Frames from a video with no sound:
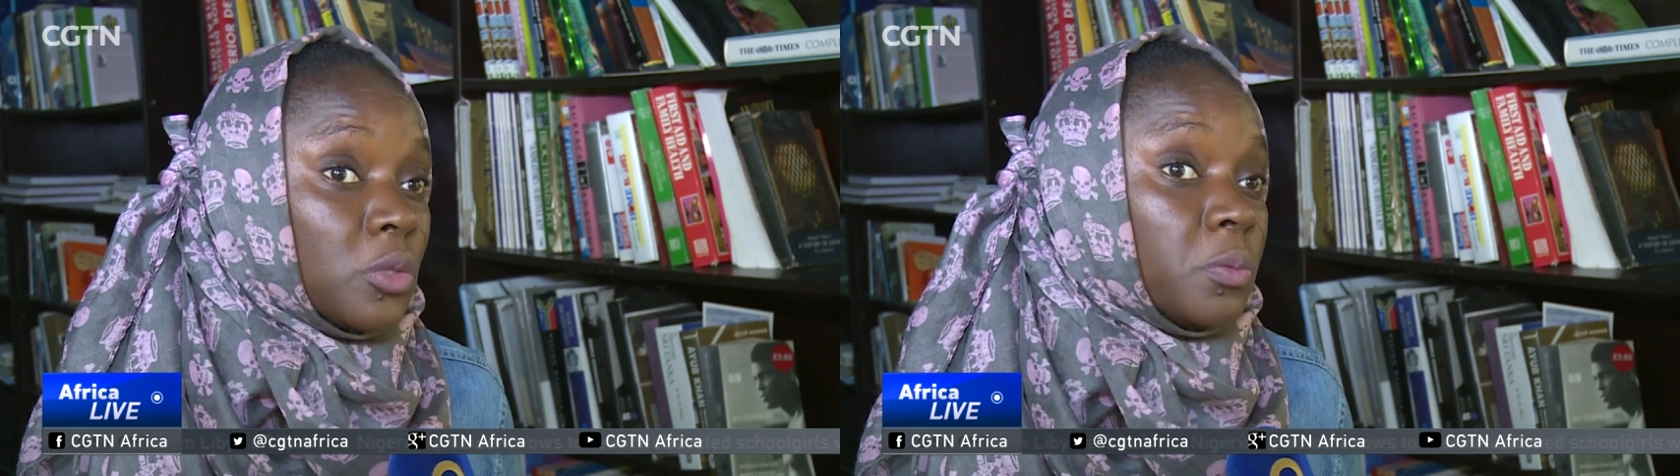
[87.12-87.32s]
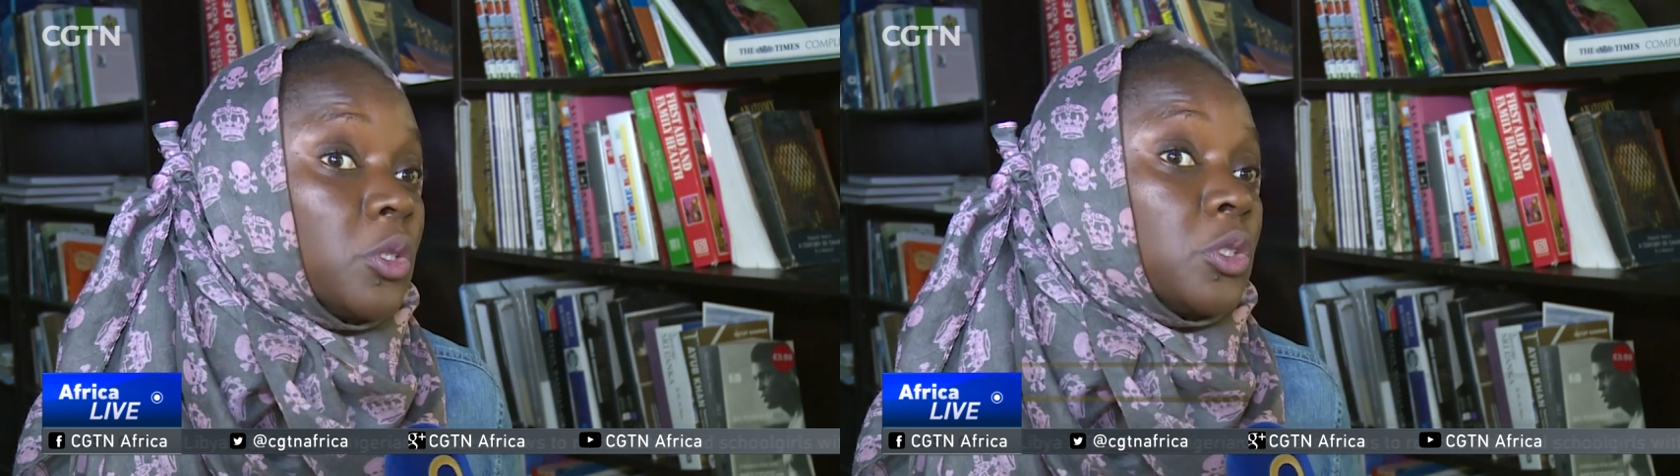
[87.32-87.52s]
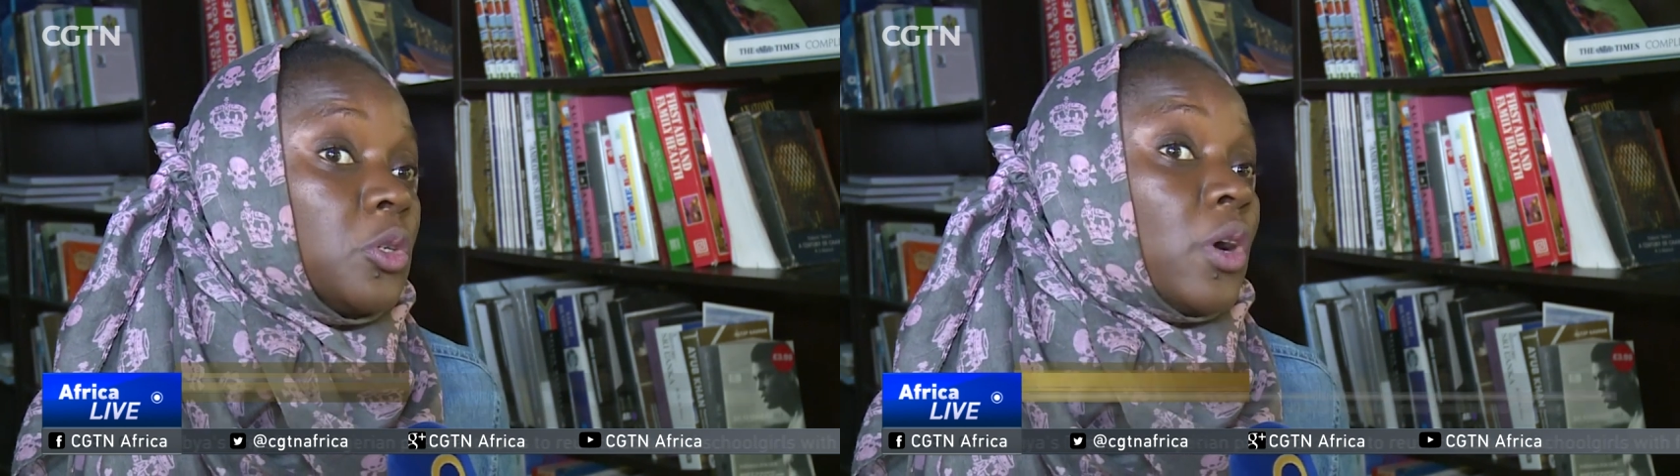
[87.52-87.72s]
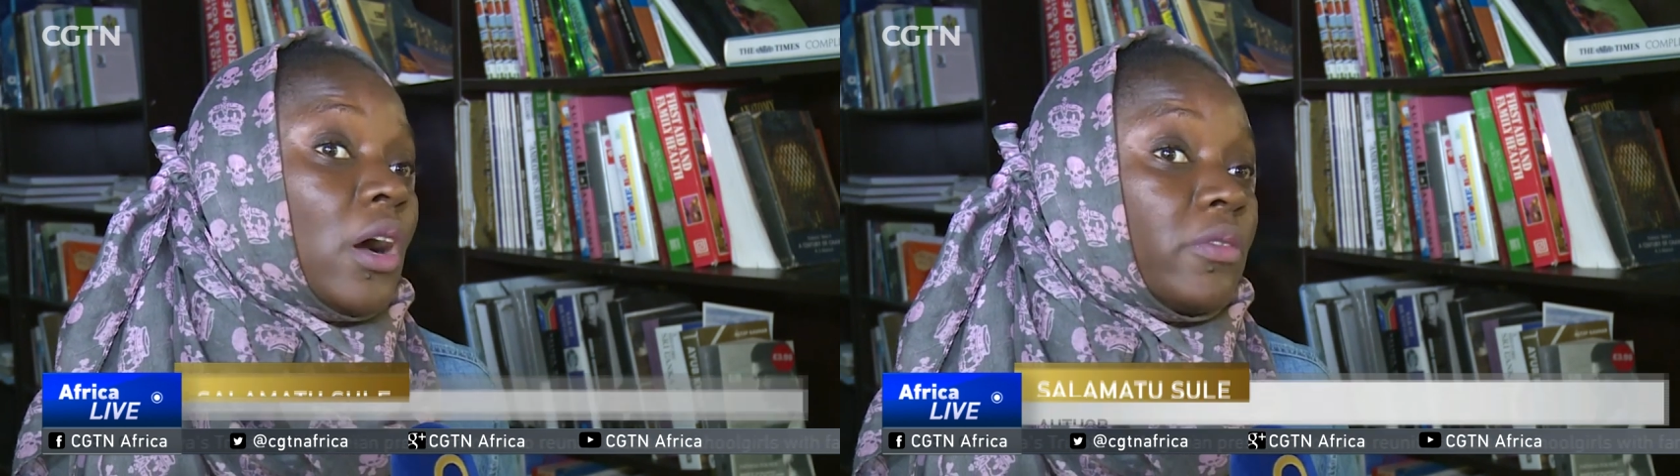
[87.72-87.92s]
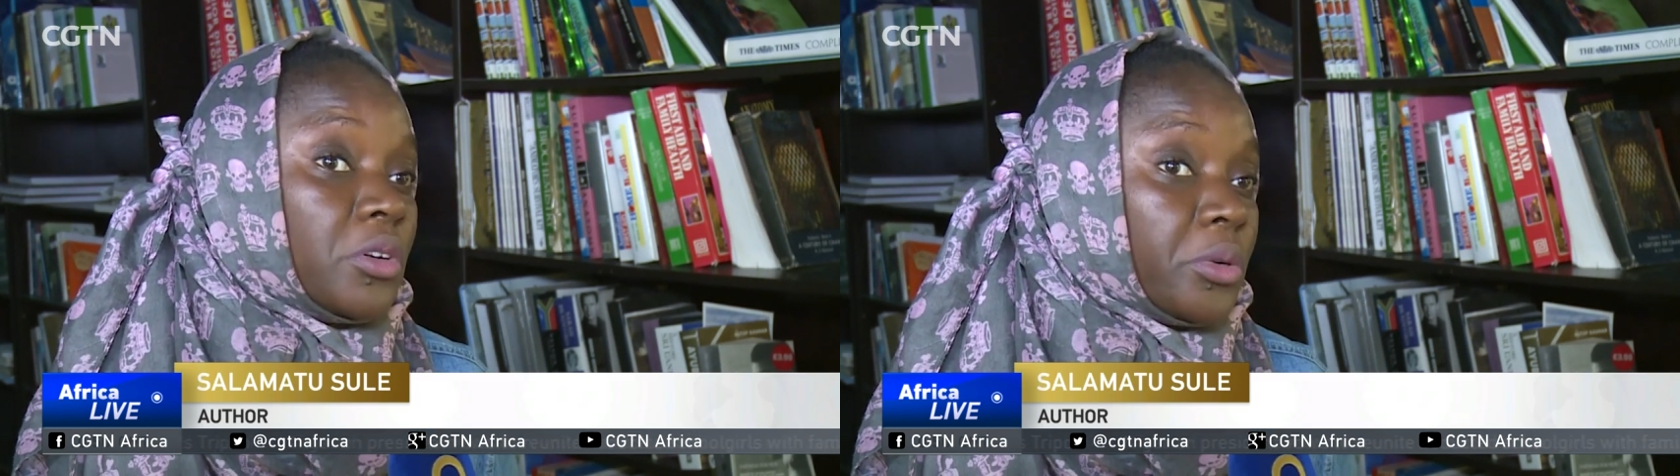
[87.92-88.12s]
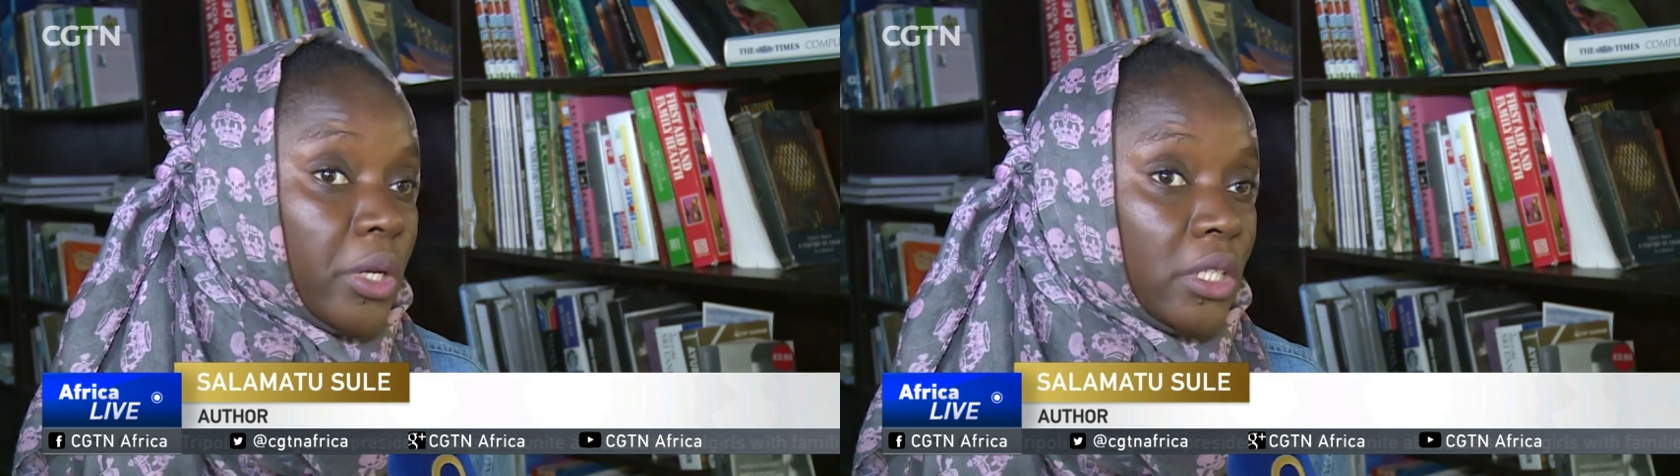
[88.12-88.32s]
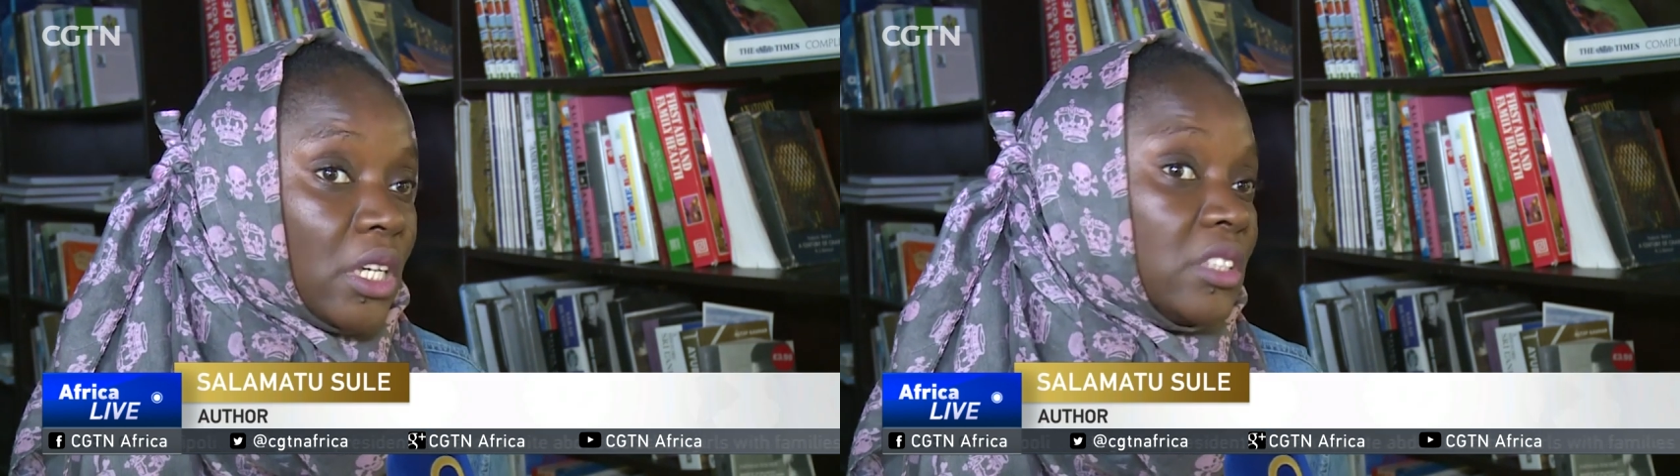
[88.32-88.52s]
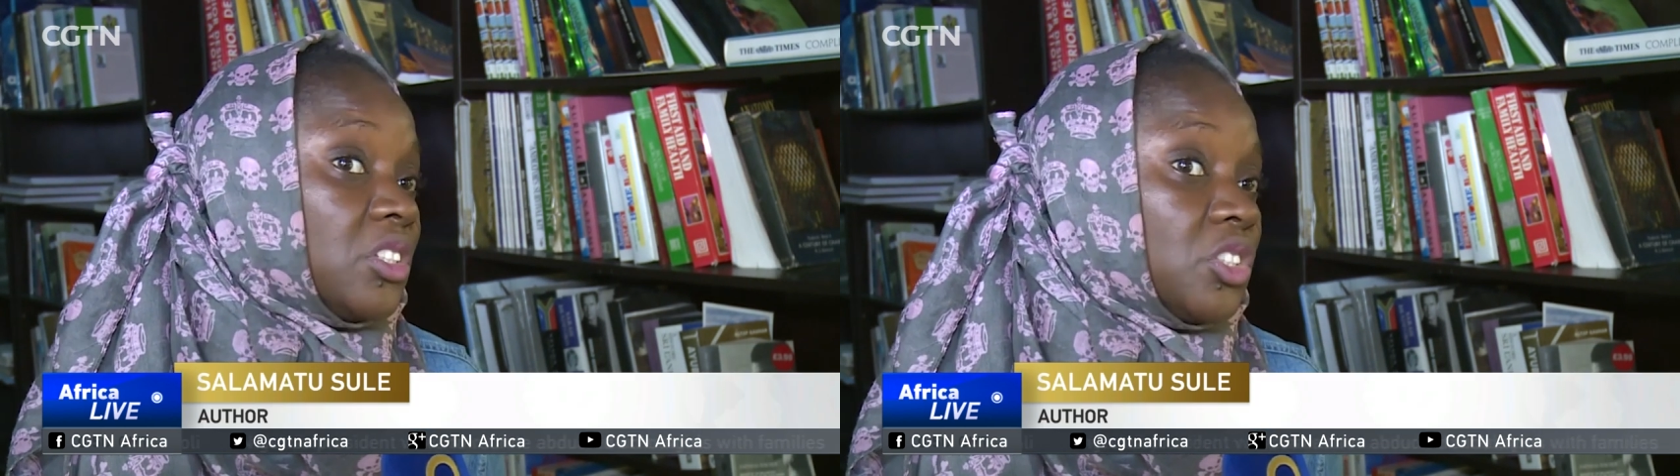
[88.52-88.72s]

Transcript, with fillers: supposed to have created